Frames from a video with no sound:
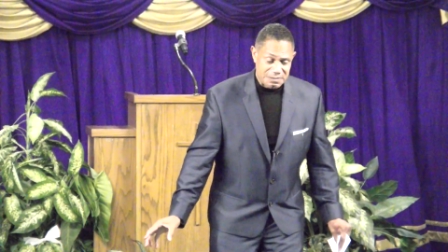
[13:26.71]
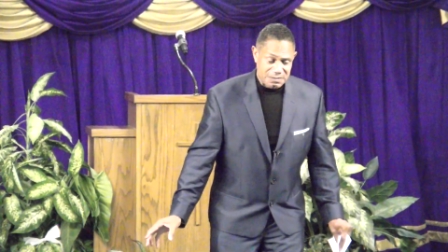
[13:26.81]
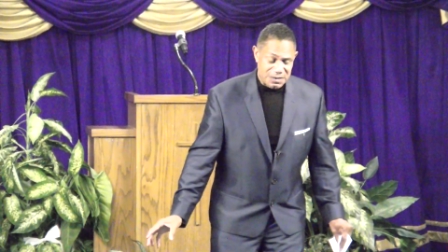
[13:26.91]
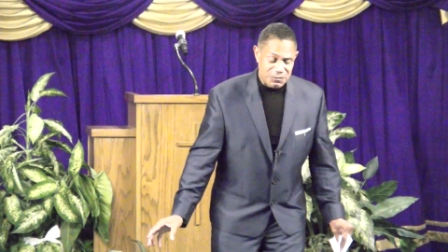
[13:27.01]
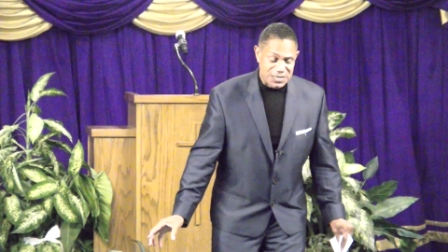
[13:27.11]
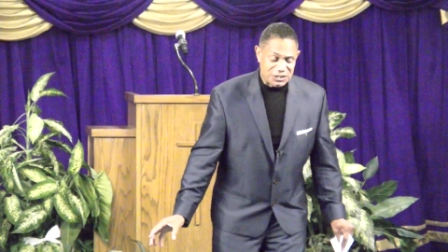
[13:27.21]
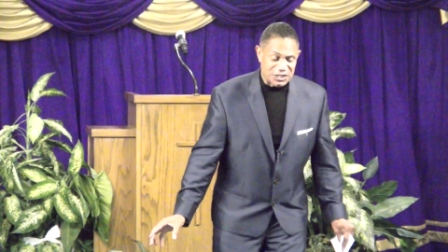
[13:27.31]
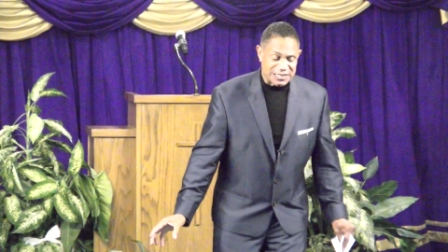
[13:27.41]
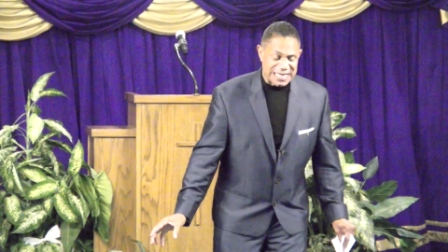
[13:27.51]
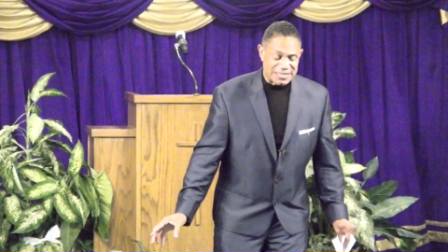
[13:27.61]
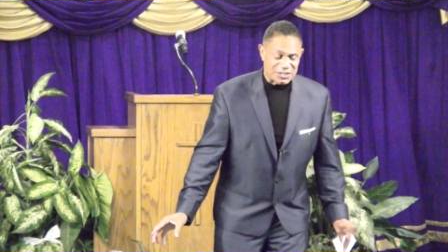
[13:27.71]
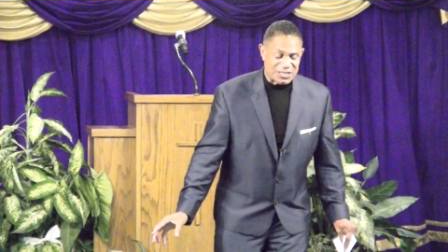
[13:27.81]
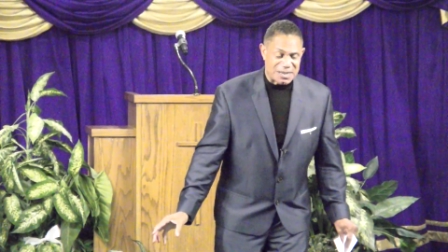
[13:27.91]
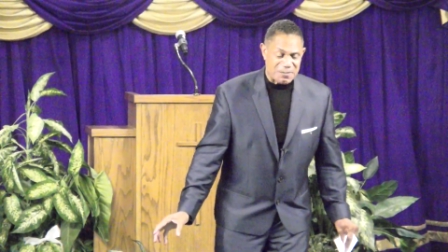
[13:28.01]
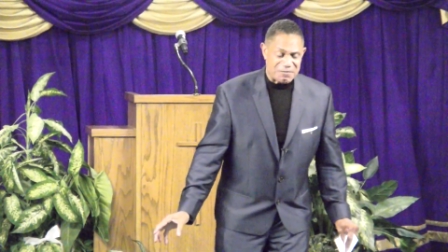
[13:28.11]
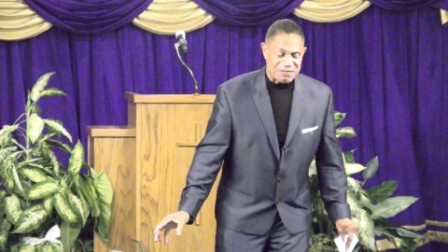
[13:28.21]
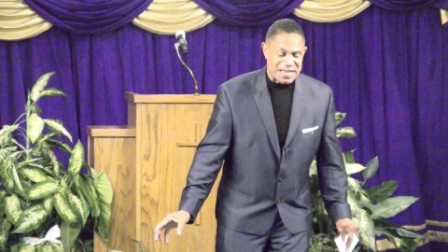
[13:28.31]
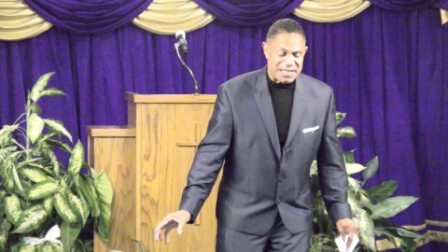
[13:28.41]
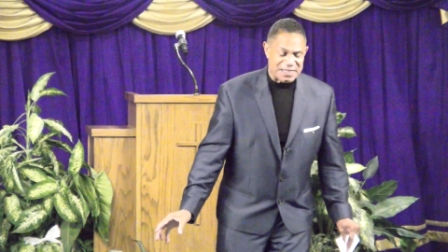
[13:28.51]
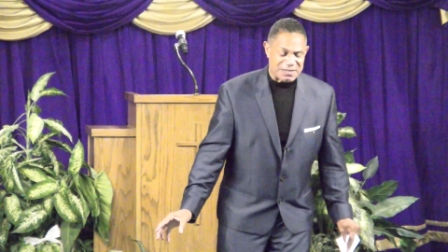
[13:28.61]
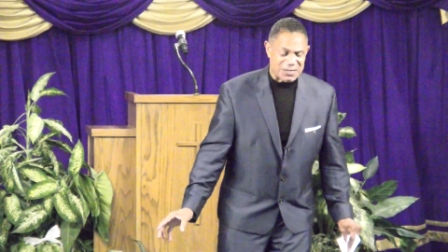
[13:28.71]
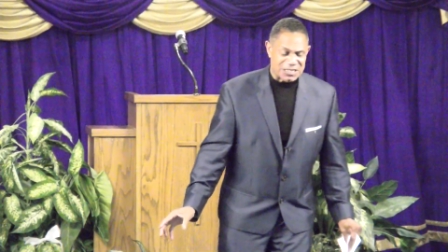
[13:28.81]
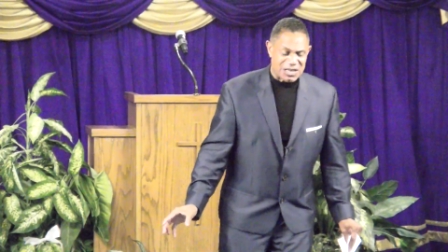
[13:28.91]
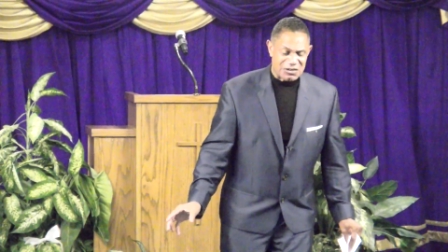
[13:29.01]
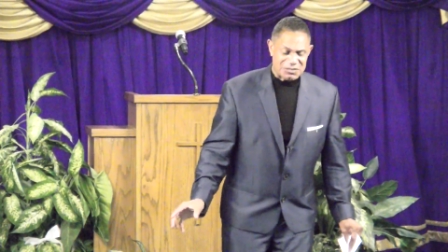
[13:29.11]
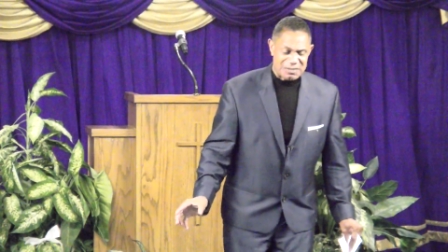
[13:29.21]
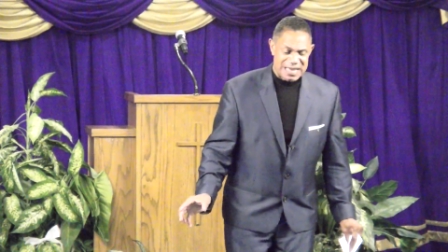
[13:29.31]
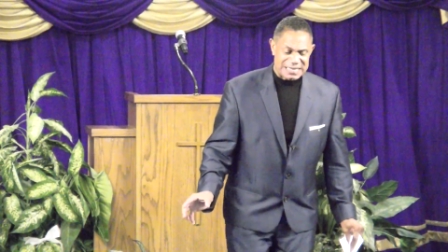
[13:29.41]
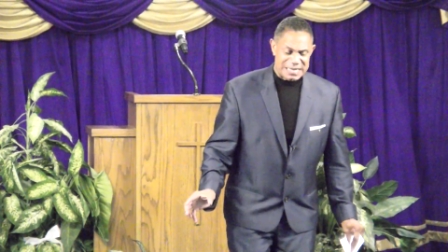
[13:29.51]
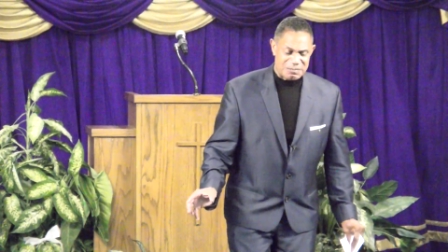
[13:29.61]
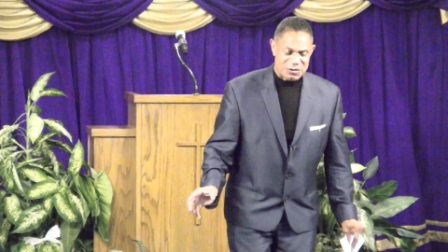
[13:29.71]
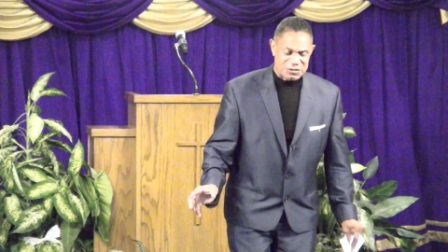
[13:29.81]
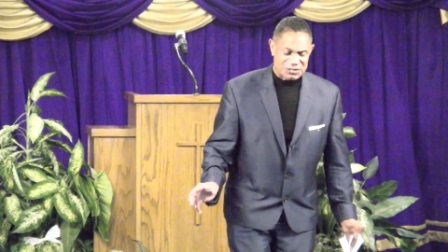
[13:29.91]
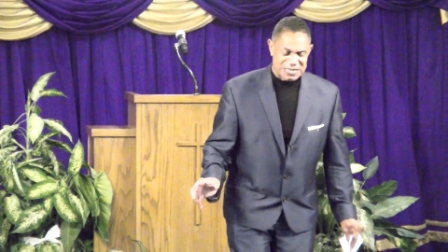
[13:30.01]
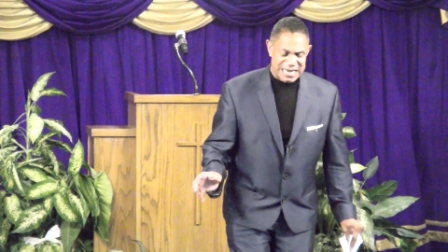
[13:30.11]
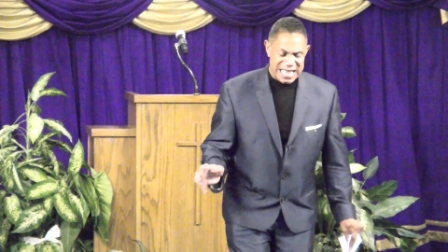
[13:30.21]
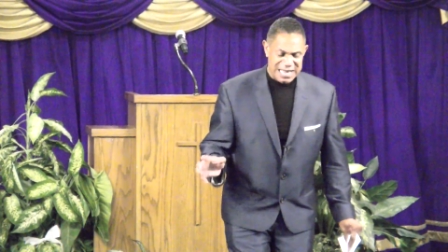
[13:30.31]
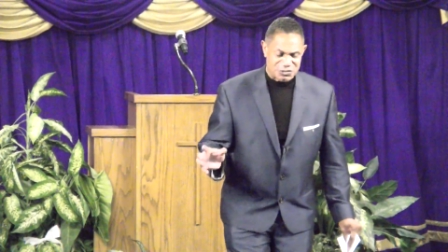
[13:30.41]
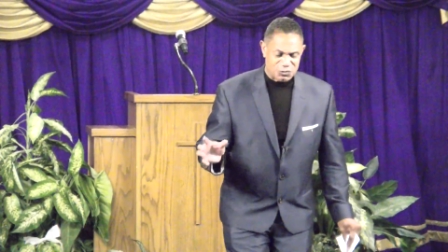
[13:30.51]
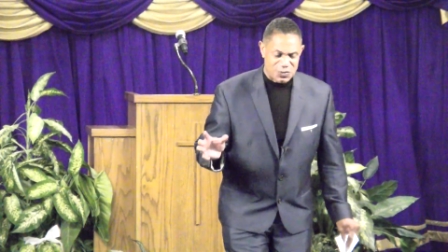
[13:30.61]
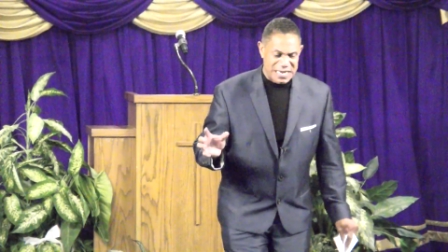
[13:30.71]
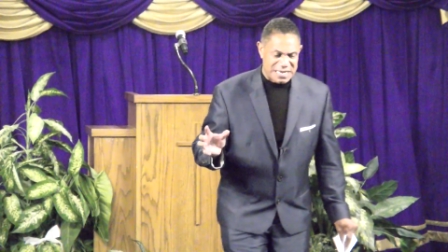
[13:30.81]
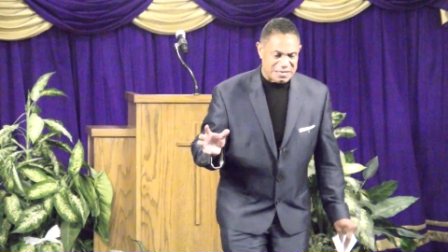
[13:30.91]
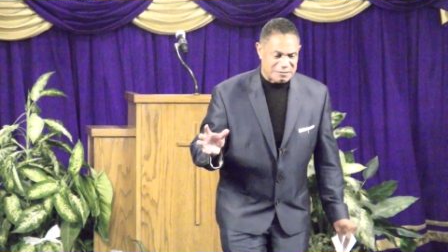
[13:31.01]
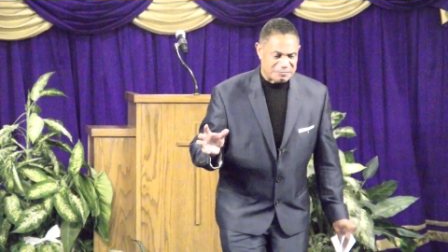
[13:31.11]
But we took that step of faith. We talked about that person last week.